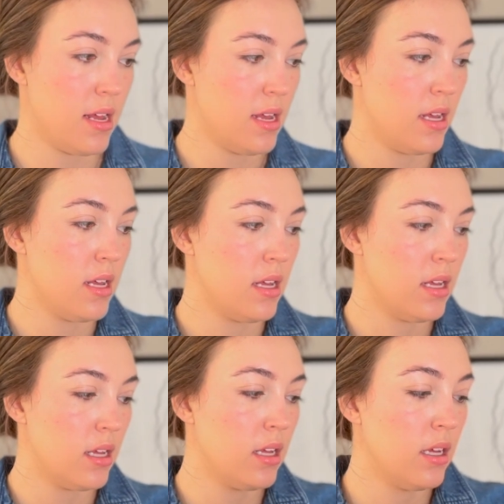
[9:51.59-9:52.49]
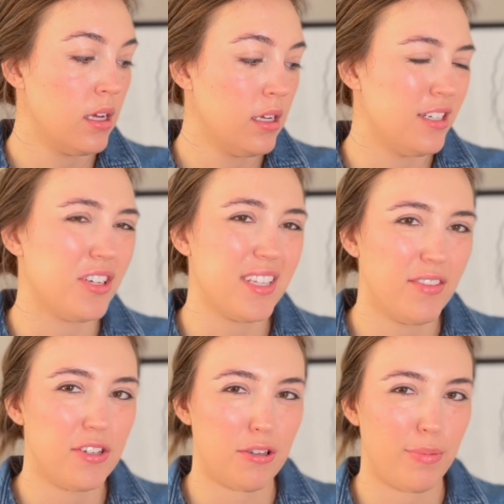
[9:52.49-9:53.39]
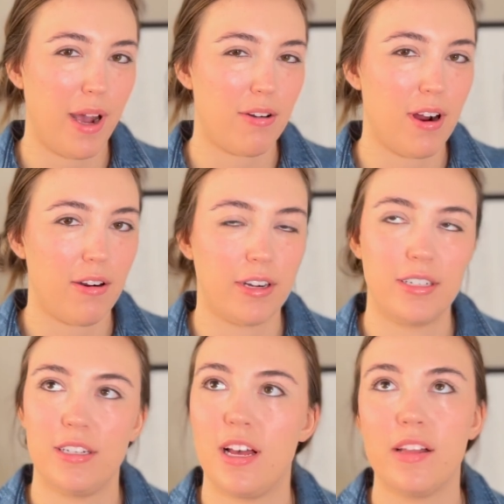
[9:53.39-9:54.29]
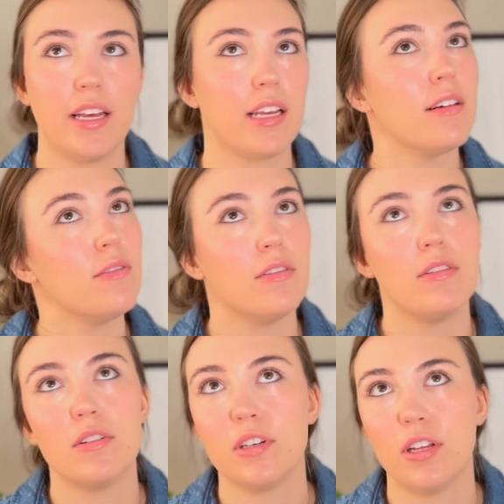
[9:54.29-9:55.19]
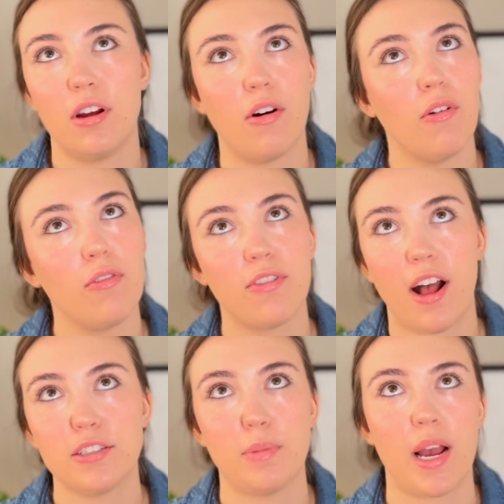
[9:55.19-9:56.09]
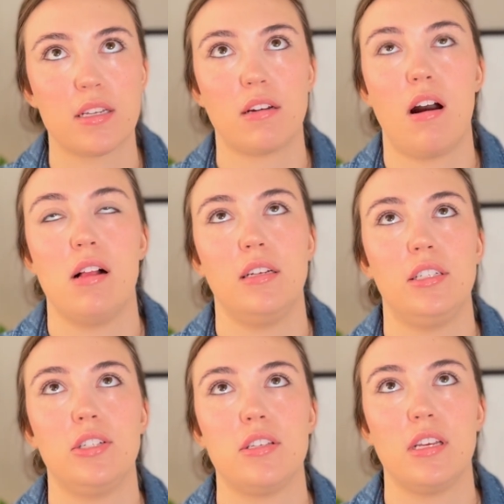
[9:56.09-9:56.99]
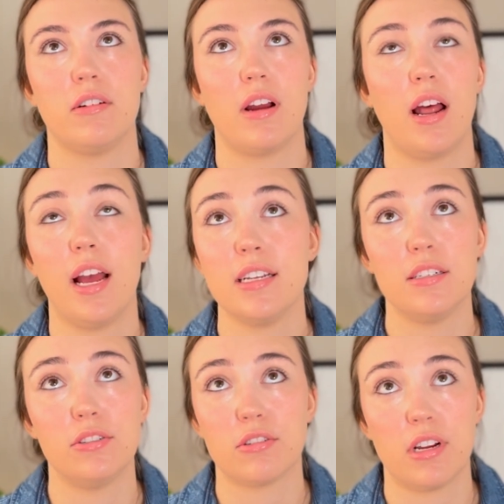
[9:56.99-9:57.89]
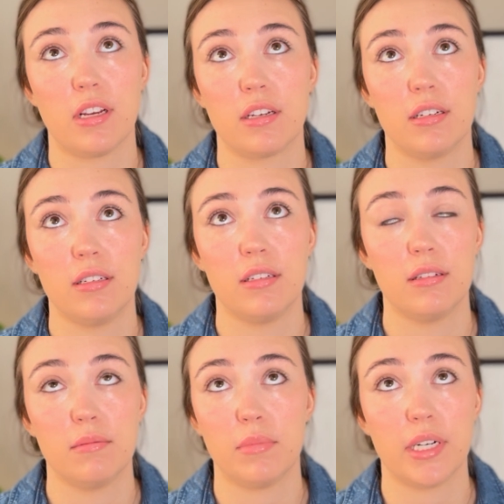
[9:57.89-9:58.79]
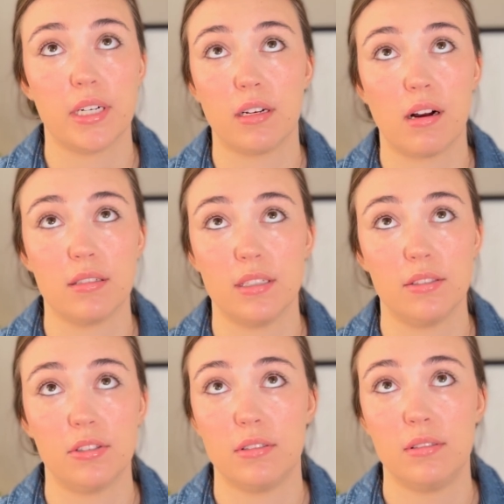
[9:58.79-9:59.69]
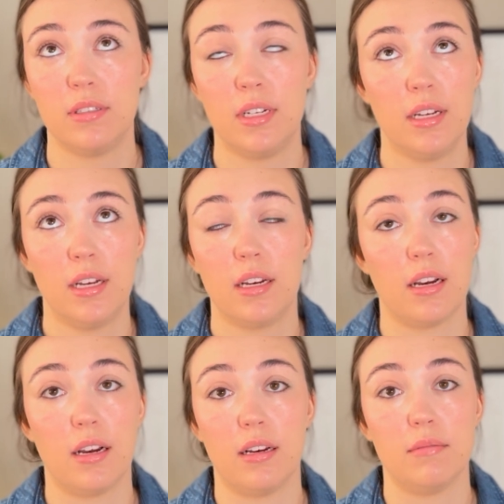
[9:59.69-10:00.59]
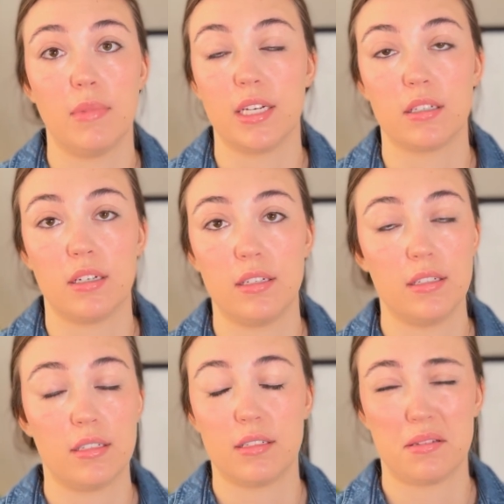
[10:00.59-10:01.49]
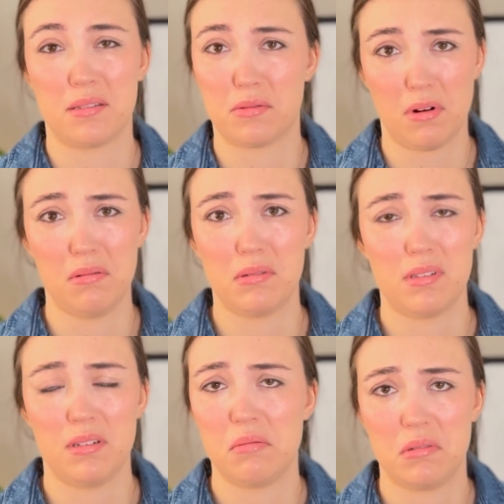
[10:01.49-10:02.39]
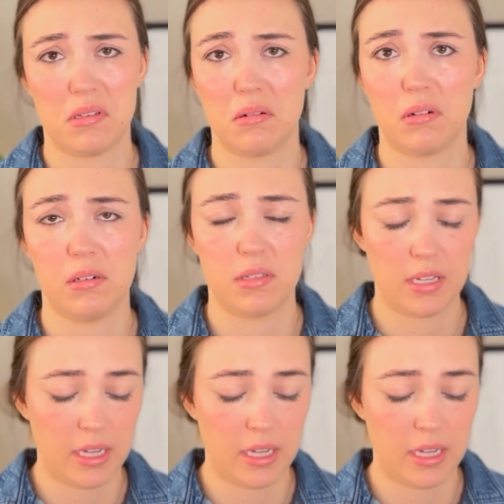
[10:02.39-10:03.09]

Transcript: Did you guys ever do Power Hour? Like, you know, flashback to college, sitting around. I didn't drink beer in college. I couldn't. It's gross. It was so gross.